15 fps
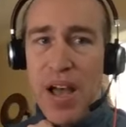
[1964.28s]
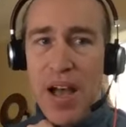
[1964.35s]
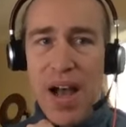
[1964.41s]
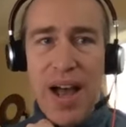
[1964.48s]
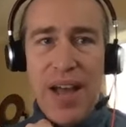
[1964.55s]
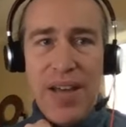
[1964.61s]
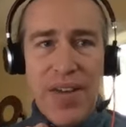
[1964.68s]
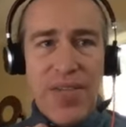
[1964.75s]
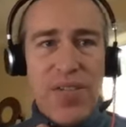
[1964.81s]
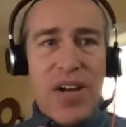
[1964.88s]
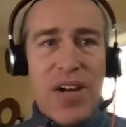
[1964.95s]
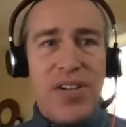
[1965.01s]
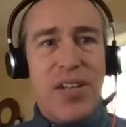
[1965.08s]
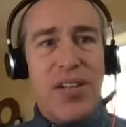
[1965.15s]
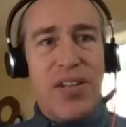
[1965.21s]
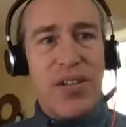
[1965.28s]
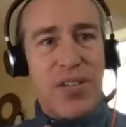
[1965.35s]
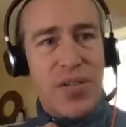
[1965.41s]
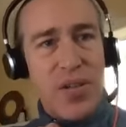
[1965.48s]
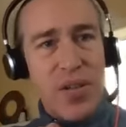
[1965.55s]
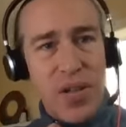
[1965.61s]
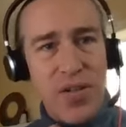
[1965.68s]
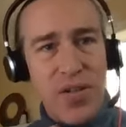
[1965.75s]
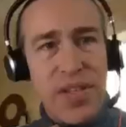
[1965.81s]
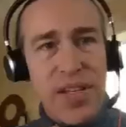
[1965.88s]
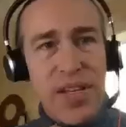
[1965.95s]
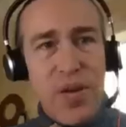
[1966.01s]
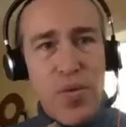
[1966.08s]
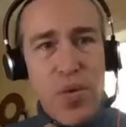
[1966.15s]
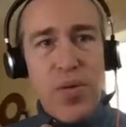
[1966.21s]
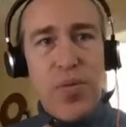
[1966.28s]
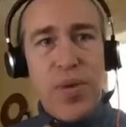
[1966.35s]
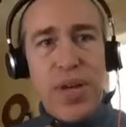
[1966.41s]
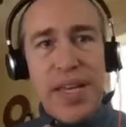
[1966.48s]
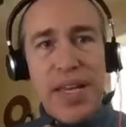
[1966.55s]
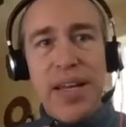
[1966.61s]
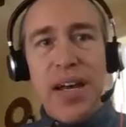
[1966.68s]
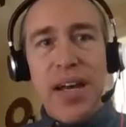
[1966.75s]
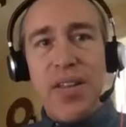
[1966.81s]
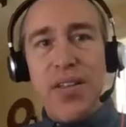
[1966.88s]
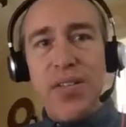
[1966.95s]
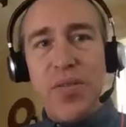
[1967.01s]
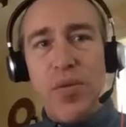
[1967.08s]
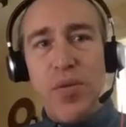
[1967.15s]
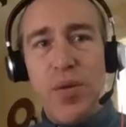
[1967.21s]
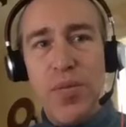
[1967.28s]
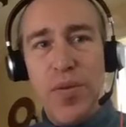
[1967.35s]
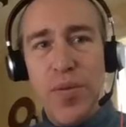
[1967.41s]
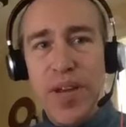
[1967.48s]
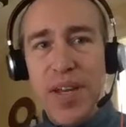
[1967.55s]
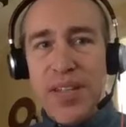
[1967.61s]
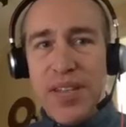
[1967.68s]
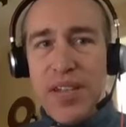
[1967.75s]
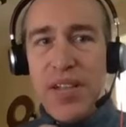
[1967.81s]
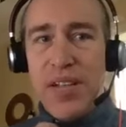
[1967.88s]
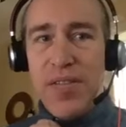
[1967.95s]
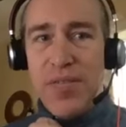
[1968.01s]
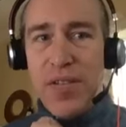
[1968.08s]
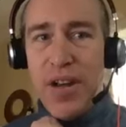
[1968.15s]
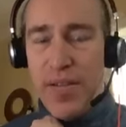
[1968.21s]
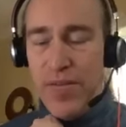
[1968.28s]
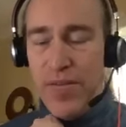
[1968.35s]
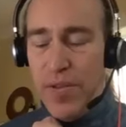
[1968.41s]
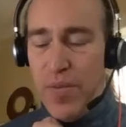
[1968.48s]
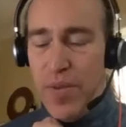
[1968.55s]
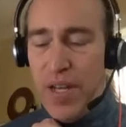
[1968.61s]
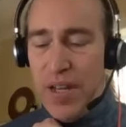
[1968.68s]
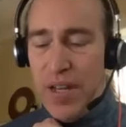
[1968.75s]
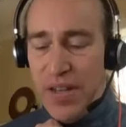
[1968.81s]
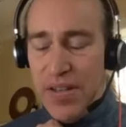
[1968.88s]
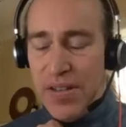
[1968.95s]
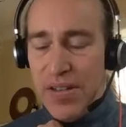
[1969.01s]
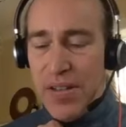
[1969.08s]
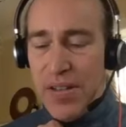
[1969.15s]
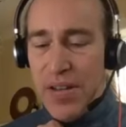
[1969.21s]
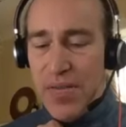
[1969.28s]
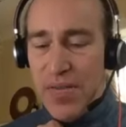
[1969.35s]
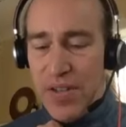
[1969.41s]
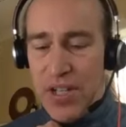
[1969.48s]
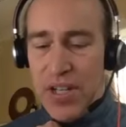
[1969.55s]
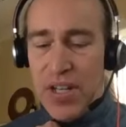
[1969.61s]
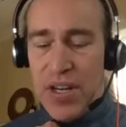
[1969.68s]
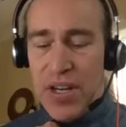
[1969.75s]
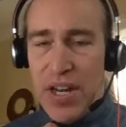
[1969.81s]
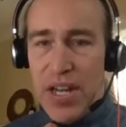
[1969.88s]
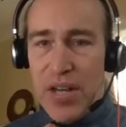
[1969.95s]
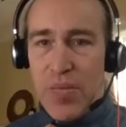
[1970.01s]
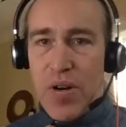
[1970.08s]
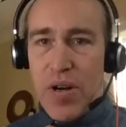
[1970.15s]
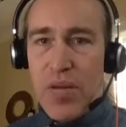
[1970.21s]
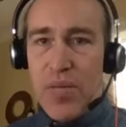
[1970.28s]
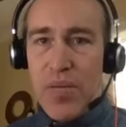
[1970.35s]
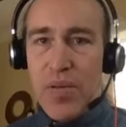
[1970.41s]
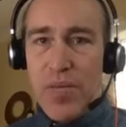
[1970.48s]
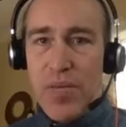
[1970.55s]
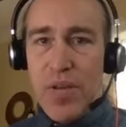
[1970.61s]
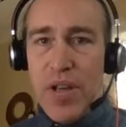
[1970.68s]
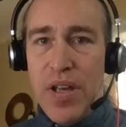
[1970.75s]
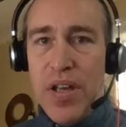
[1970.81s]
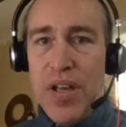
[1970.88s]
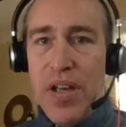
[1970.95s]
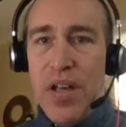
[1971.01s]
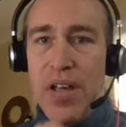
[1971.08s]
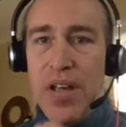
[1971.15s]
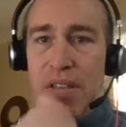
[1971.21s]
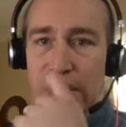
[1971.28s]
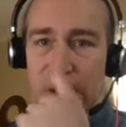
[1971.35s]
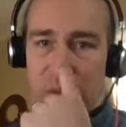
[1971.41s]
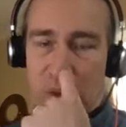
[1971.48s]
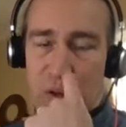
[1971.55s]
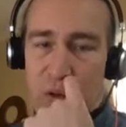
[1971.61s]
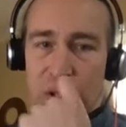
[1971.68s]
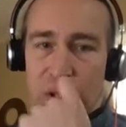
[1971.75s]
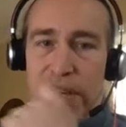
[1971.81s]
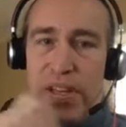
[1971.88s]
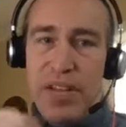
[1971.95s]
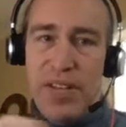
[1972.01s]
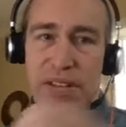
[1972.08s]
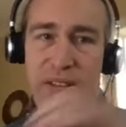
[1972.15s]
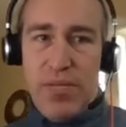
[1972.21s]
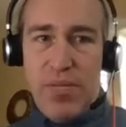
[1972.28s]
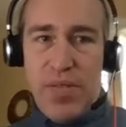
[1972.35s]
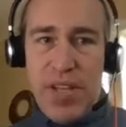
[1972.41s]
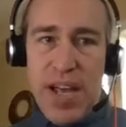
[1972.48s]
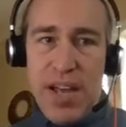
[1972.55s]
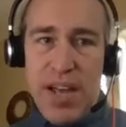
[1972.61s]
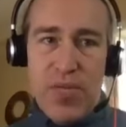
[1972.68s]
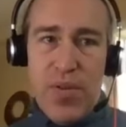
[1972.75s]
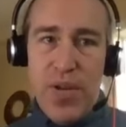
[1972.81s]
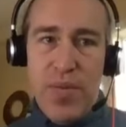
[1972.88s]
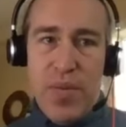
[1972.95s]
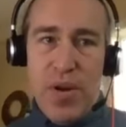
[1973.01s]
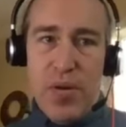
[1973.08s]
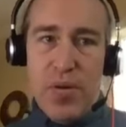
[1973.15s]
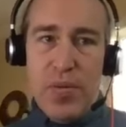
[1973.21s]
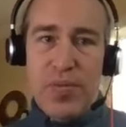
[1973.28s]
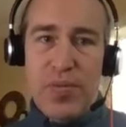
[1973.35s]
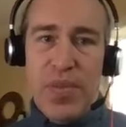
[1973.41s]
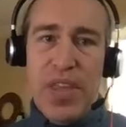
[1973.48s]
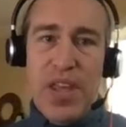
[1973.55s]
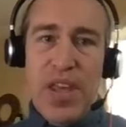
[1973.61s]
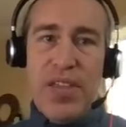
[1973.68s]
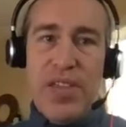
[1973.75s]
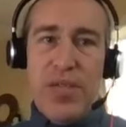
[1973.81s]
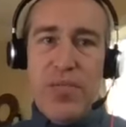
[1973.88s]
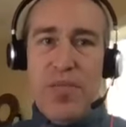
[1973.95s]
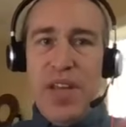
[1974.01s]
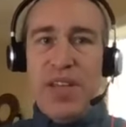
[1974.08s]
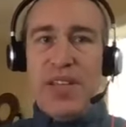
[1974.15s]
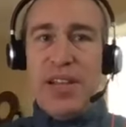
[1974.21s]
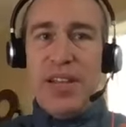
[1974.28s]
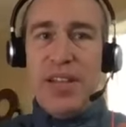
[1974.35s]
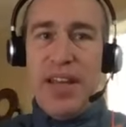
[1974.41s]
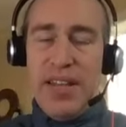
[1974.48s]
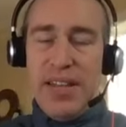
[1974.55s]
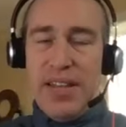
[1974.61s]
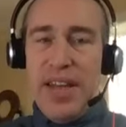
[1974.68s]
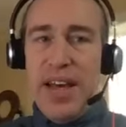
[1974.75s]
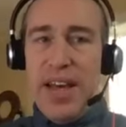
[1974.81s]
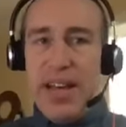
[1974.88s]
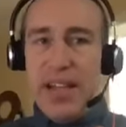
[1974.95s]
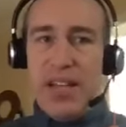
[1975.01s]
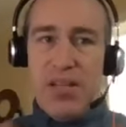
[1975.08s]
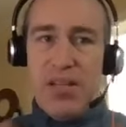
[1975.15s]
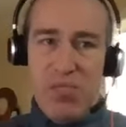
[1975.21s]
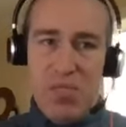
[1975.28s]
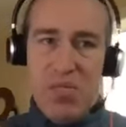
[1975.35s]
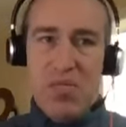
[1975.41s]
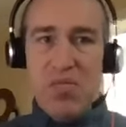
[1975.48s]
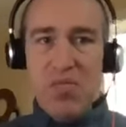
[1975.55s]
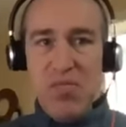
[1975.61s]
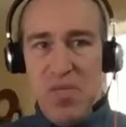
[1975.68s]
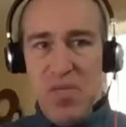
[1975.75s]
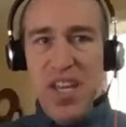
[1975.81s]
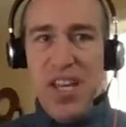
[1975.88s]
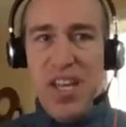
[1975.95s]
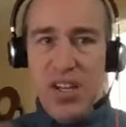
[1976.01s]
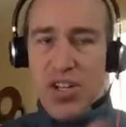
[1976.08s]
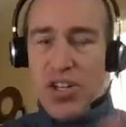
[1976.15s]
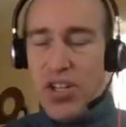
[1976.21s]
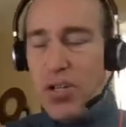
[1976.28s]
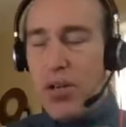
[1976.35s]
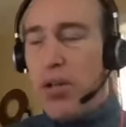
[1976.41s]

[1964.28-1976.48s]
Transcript: I've never actually looked too closely at what we get out of the tool, but basically forever, because of a chicken and egg problem, the tool has tagged the repo, and then based on that tag-ish,